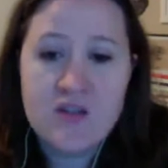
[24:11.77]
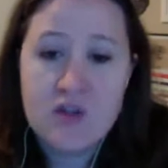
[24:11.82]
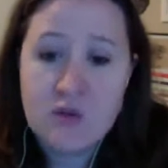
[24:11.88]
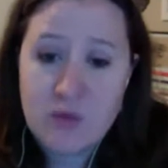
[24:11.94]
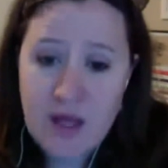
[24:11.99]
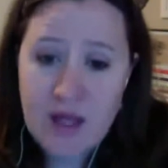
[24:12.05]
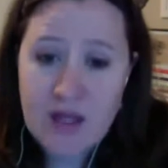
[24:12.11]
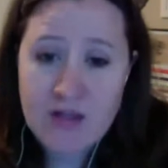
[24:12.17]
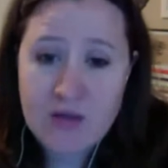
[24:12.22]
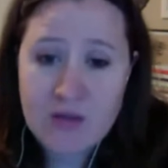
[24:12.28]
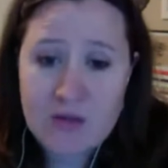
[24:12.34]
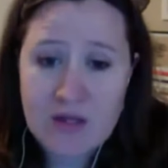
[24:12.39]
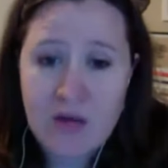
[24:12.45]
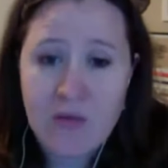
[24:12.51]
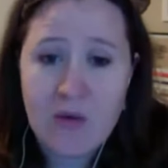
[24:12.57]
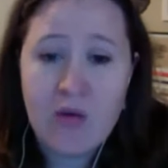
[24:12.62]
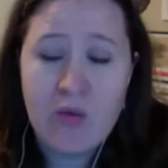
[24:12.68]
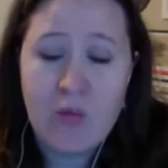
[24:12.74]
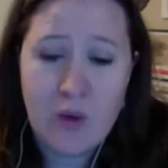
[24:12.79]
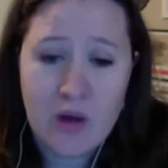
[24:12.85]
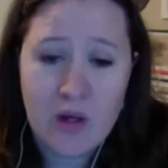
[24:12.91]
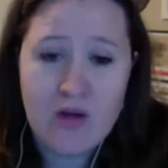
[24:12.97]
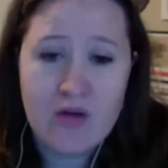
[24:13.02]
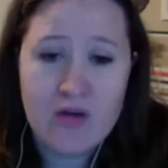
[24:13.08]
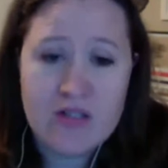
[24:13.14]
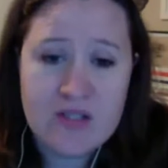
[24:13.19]
Okay, so you can do it that way.
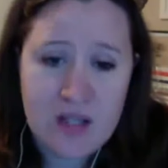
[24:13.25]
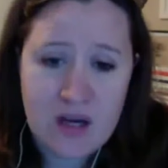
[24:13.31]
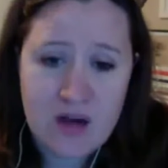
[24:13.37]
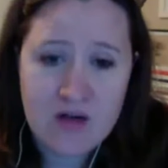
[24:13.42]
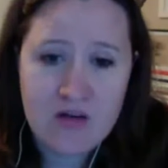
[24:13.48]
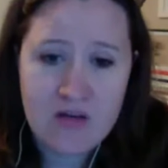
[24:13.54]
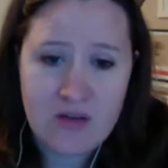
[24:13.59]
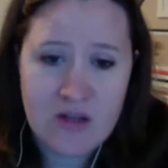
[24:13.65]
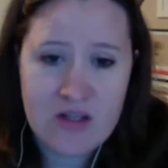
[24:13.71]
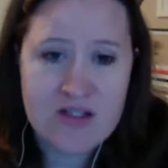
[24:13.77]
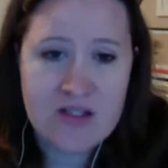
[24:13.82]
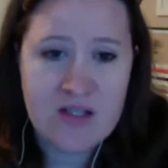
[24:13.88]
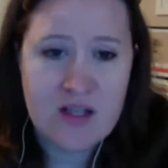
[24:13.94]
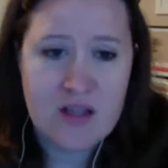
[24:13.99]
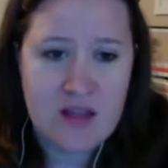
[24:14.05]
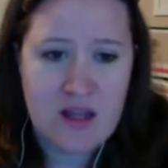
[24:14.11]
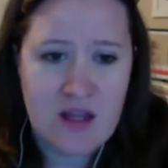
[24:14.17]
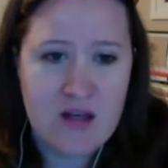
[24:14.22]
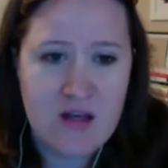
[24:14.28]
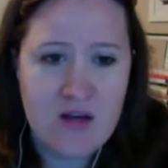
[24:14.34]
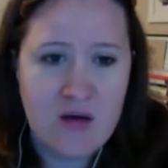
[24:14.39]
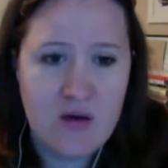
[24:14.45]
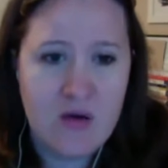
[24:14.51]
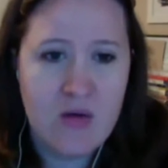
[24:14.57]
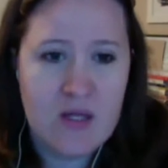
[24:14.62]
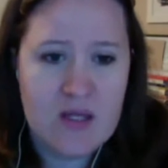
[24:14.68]
What you're sacrificing
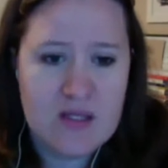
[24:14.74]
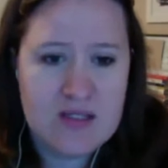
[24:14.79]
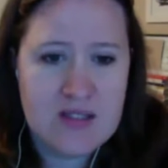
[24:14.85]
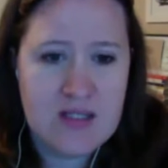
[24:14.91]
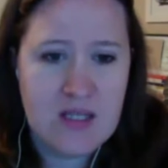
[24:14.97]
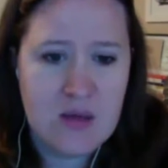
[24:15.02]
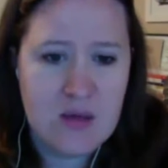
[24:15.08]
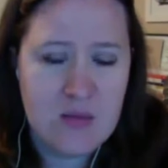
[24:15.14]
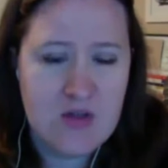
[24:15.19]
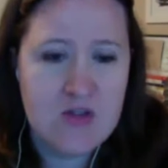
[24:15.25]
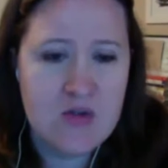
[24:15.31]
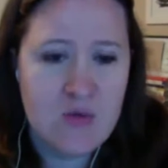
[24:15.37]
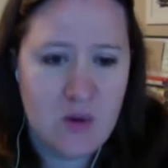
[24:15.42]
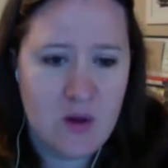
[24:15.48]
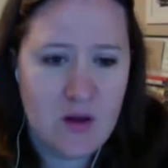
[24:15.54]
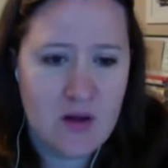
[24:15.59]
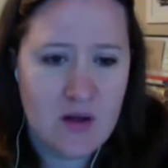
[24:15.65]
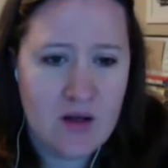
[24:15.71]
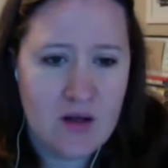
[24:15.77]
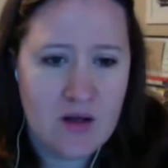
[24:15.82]
then, though, is the image